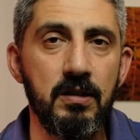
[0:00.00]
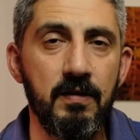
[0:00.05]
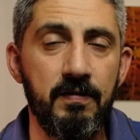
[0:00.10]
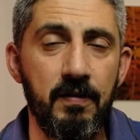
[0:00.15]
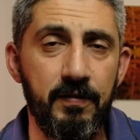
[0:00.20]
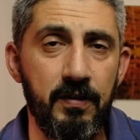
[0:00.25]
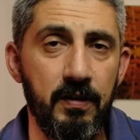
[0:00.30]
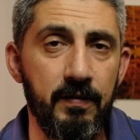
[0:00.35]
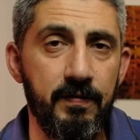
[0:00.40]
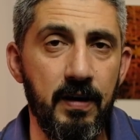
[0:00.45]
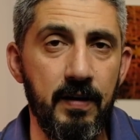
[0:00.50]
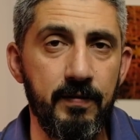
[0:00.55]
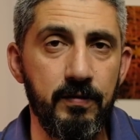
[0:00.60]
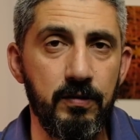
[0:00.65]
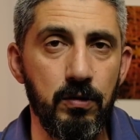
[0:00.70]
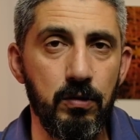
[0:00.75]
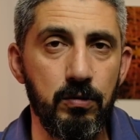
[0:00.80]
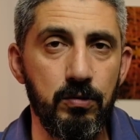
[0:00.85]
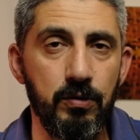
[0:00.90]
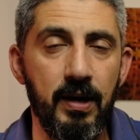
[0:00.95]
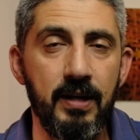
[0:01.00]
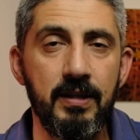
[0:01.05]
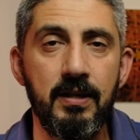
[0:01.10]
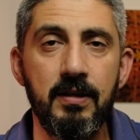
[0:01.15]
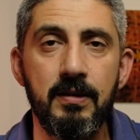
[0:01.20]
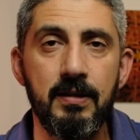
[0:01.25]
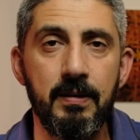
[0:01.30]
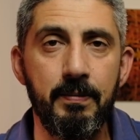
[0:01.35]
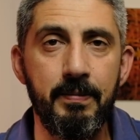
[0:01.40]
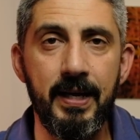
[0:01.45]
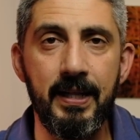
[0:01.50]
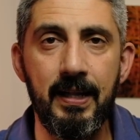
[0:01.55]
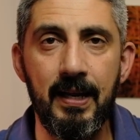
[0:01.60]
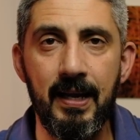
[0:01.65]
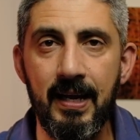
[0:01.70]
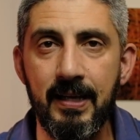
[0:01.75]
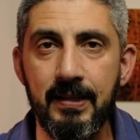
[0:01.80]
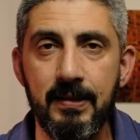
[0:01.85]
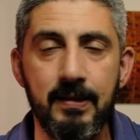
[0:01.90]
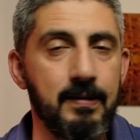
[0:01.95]
the 55 to 200 is a bad
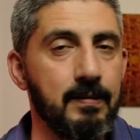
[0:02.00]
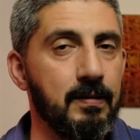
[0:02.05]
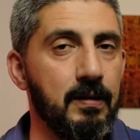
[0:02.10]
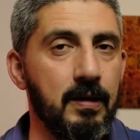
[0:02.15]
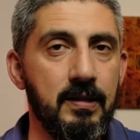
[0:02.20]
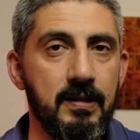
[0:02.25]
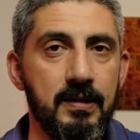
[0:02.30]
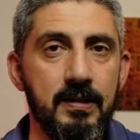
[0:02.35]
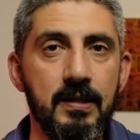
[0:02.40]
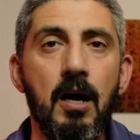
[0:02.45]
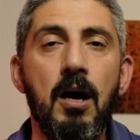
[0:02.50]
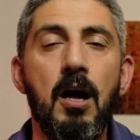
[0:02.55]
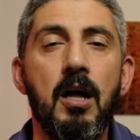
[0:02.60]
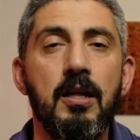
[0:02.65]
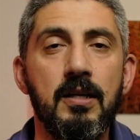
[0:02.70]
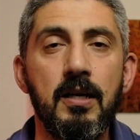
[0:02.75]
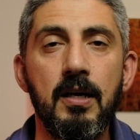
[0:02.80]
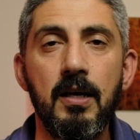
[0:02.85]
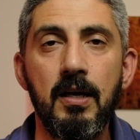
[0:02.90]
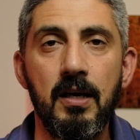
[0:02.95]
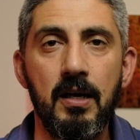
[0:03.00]
lens, it's not.